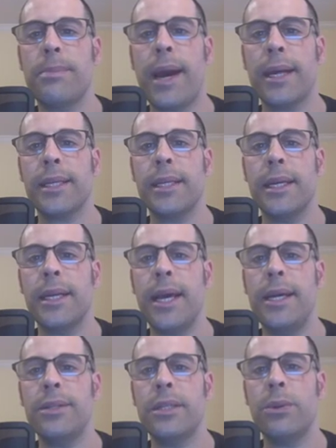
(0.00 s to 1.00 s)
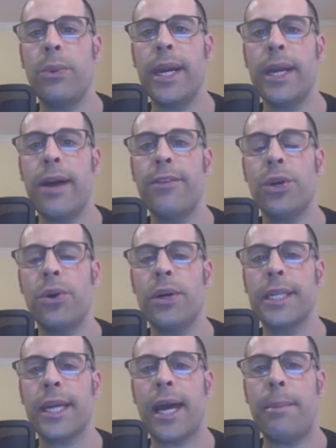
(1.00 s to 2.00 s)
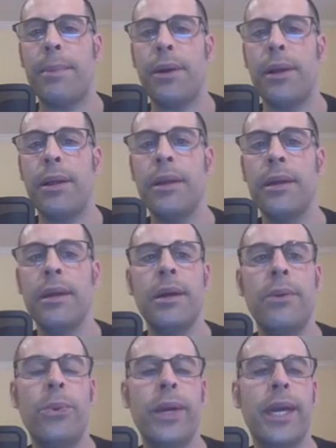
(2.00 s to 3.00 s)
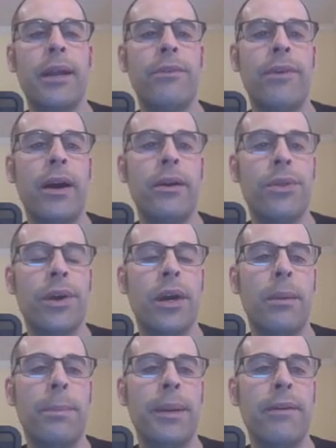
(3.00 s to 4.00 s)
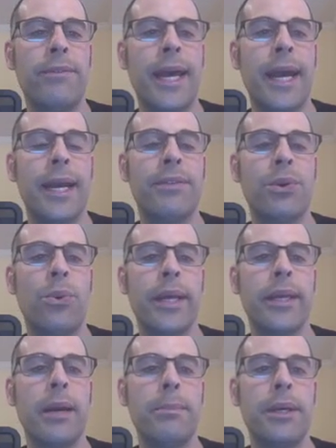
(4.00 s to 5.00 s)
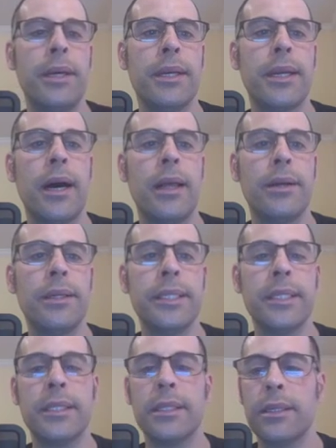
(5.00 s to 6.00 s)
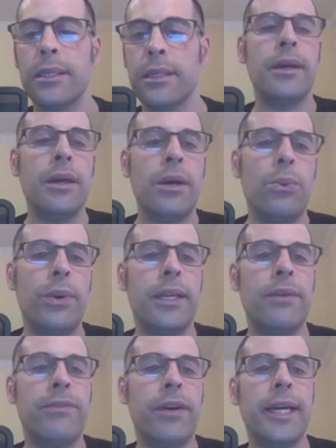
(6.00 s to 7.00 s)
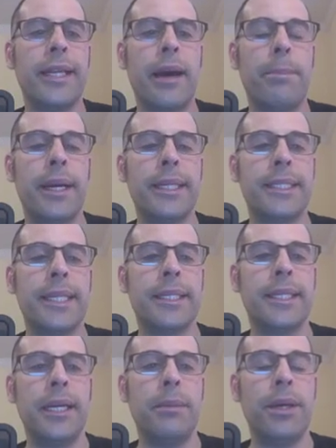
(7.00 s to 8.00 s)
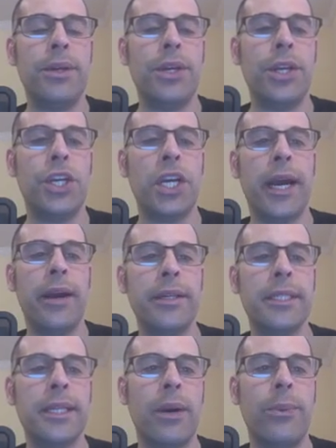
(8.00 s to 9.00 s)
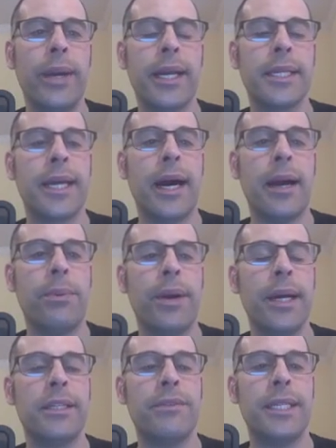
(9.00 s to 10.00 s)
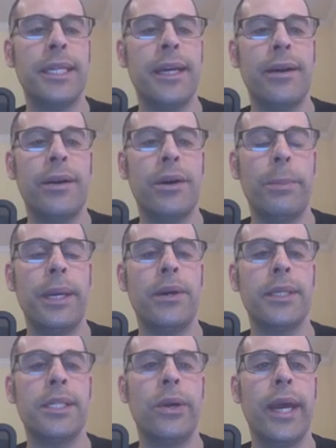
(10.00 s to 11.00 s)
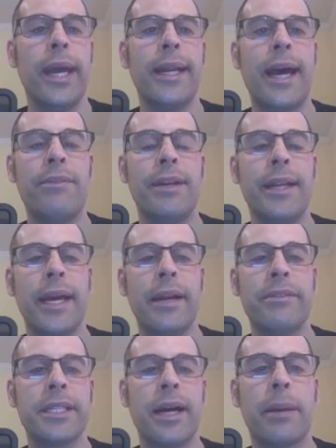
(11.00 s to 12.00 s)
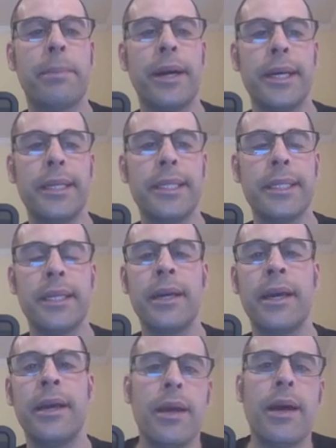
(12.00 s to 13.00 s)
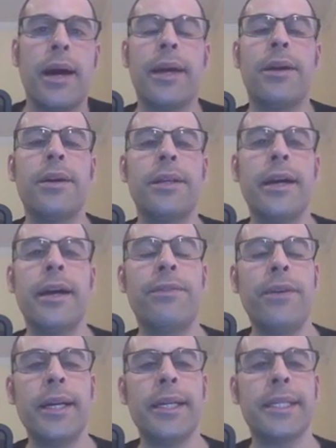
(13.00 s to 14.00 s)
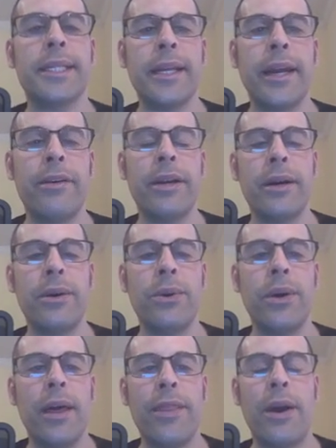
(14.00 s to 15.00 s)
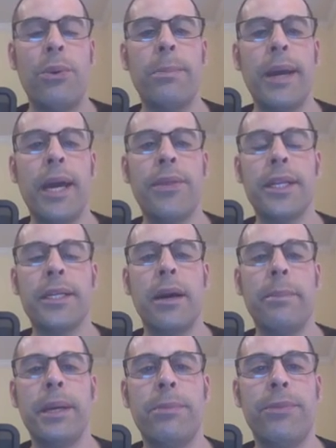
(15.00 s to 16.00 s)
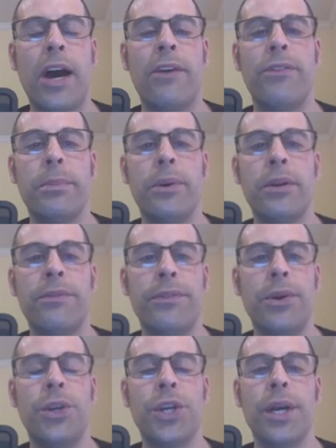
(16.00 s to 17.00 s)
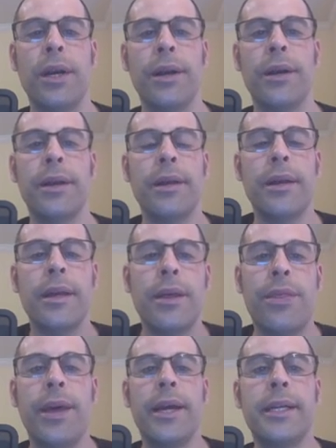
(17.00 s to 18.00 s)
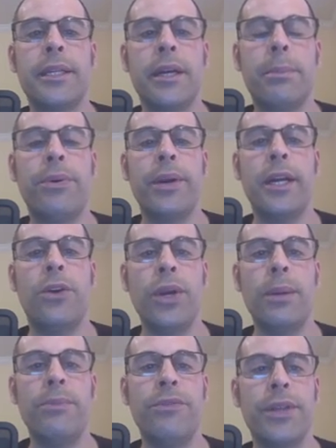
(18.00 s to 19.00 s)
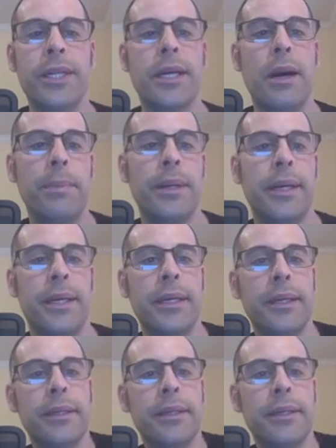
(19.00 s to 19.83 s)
back to today using the weighted average cost of capital. We get a value of the company of negative $29 million. We divide that by 16 million shares and we get a stock price of zero because you can have a negative stock price. I could not find a scenario that would make this company profitable in the future. Things look pretty grim for this company.